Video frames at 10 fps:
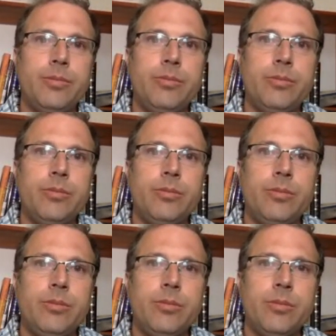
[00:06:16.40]

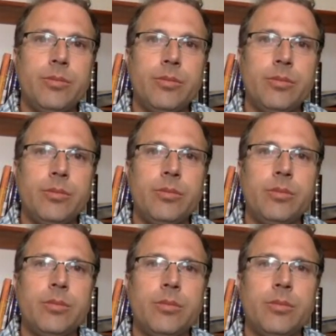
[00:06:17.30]

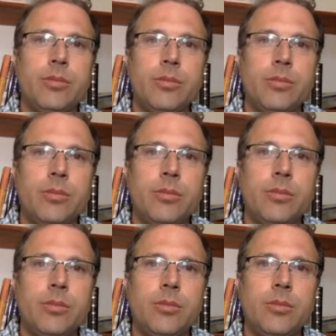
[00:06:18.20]

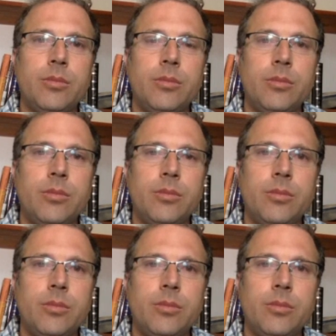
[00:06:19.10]
No words are spoken by the person on screen.